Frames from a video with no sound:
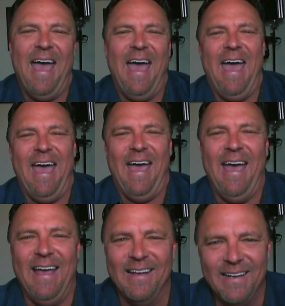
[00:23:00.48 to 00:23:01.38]

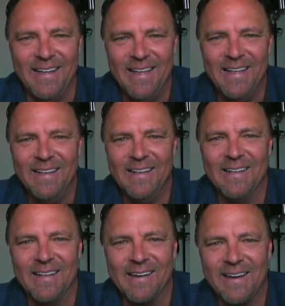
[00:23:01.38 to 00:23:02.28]

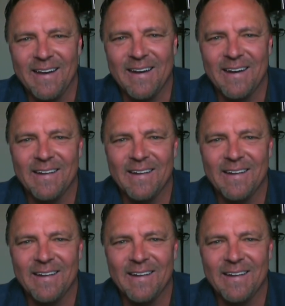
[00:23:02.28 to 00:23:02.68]
(not speaking)